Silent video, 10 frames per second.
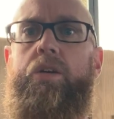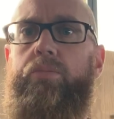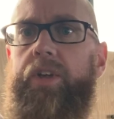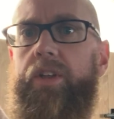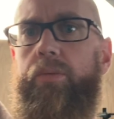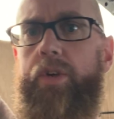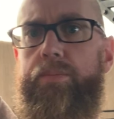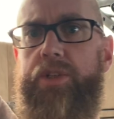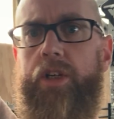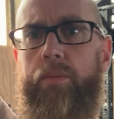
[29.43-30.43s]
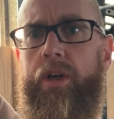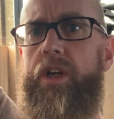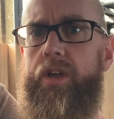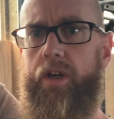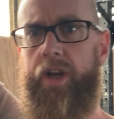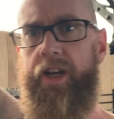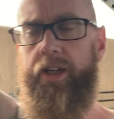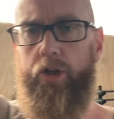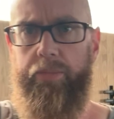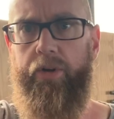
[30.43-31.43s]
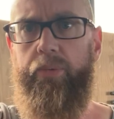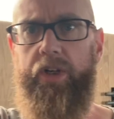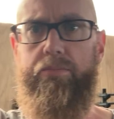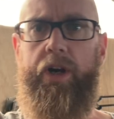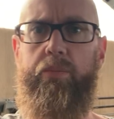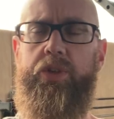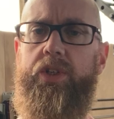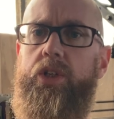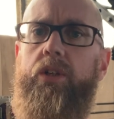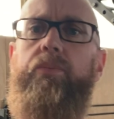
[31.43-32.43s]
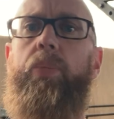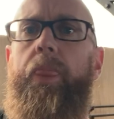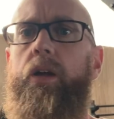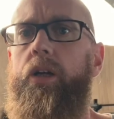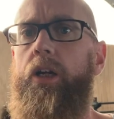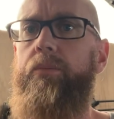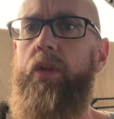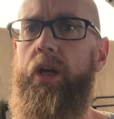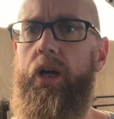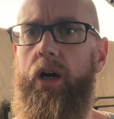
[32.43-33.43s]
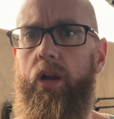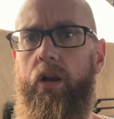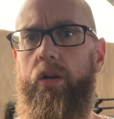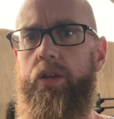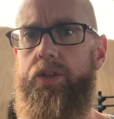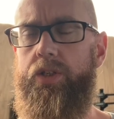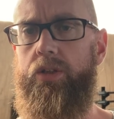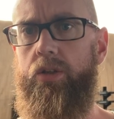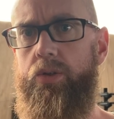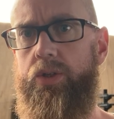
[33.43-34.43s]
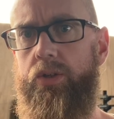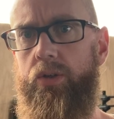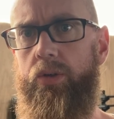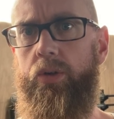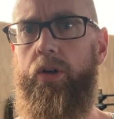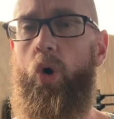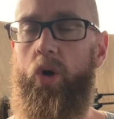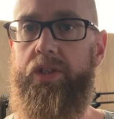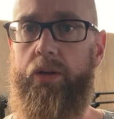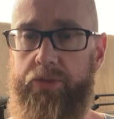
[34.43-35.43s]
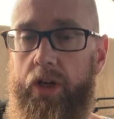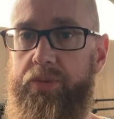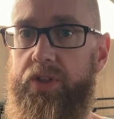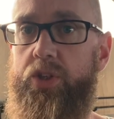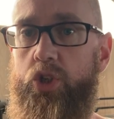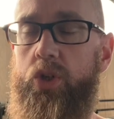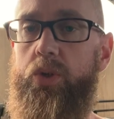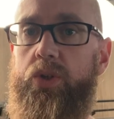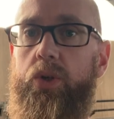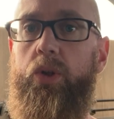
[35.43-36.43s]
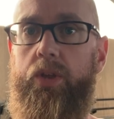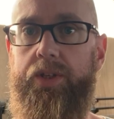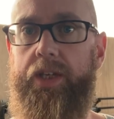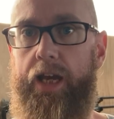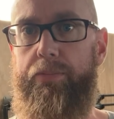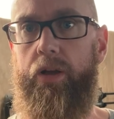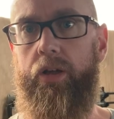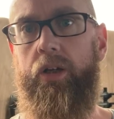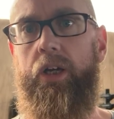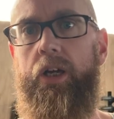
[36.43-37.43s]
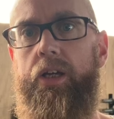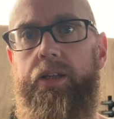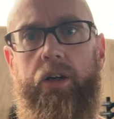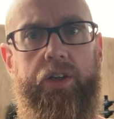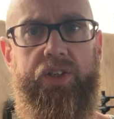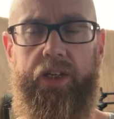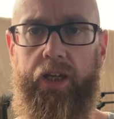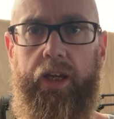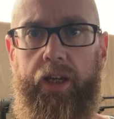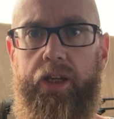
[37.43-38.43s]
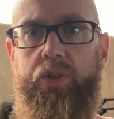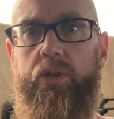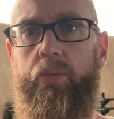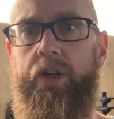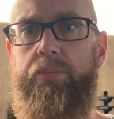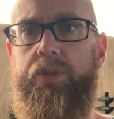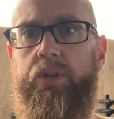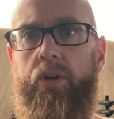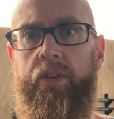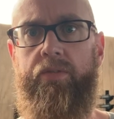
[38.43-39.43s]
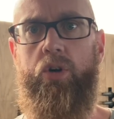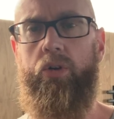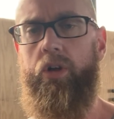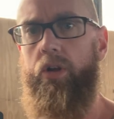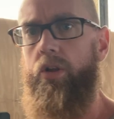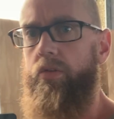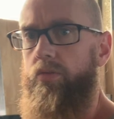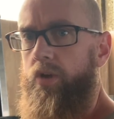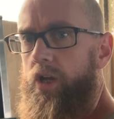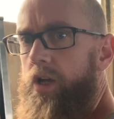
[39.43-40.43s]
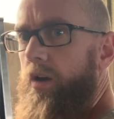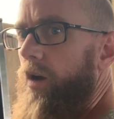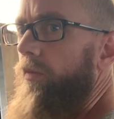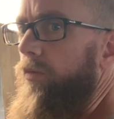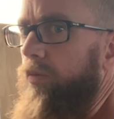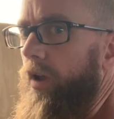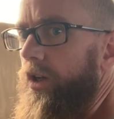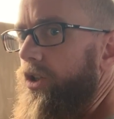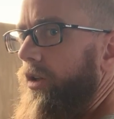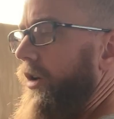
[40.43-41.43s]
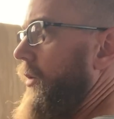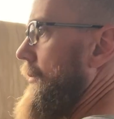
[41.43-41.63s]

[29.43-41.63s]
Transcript: bringing the ribs up and ending up in a really bad position. Okay, a lot of this is due to, or sometimes this is due to the scapula kind of sticking against the ribs. All right, they've not got a lot of flexion or